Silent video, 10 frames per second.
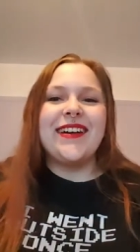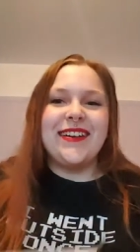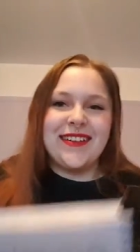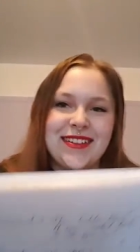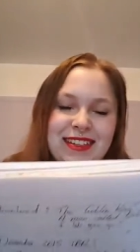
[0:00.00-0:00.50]

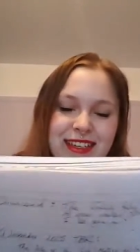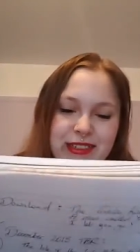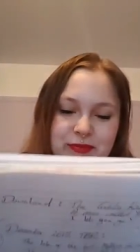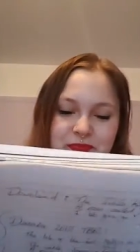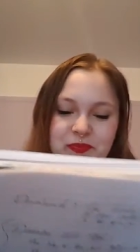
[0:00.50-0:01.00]
Oh
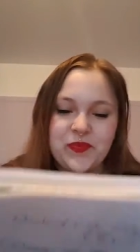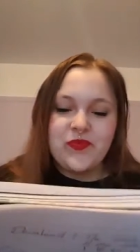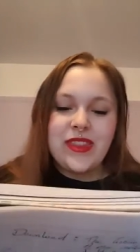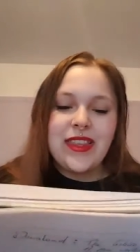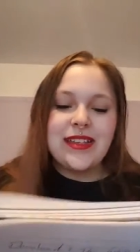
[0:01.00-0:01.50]
dear.
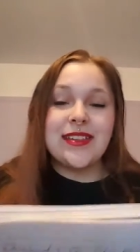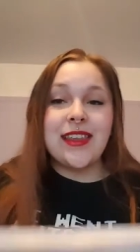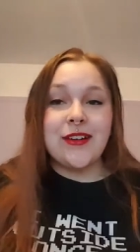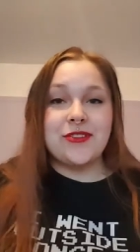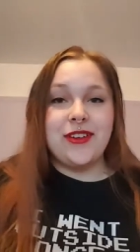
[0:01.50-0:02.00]
So
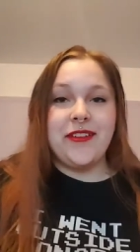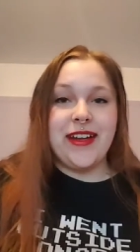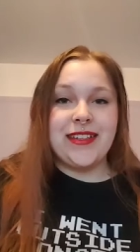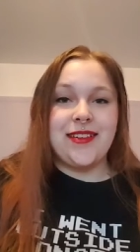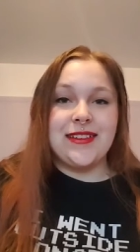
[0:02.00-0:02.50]
that was really,
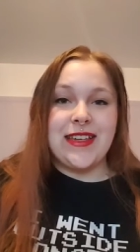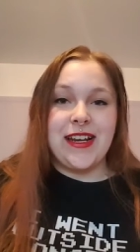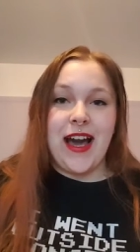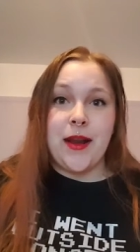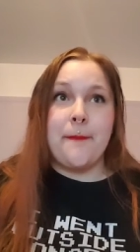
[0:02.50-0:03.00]
really exciting,
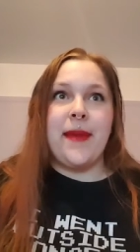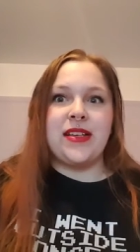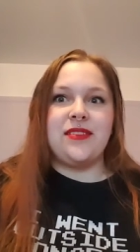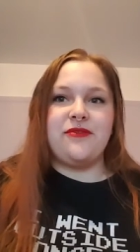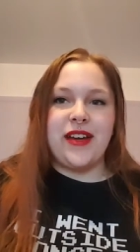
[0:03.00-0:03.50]
and I had a
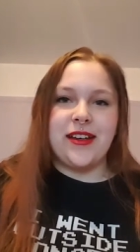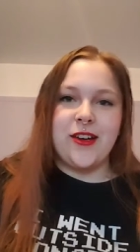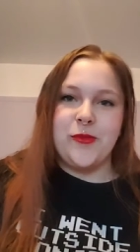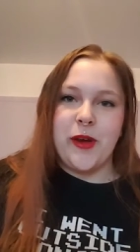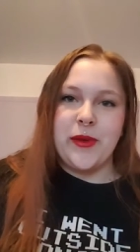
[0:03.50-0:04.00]
massive
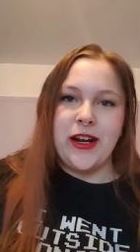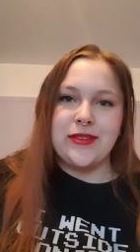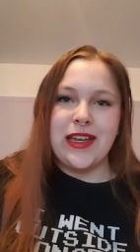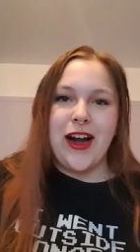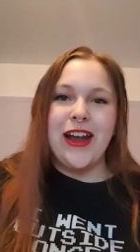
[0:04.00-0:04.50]
fangirl moment. I
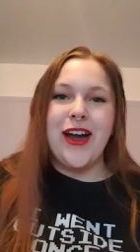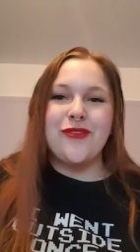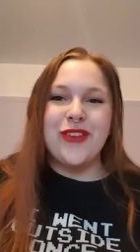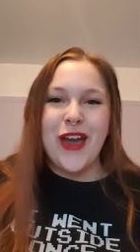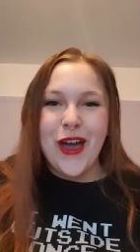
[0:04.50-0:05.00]
was like, I
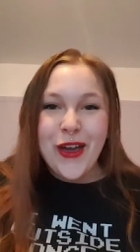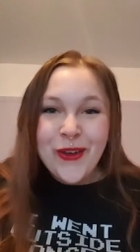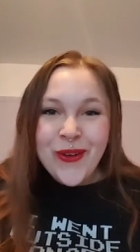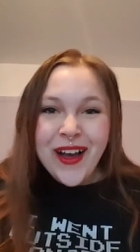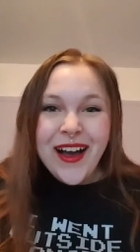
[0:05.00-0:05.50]
love
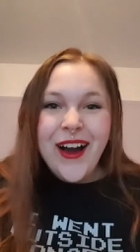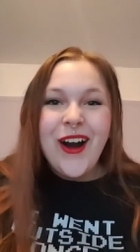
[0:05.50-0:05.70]
you!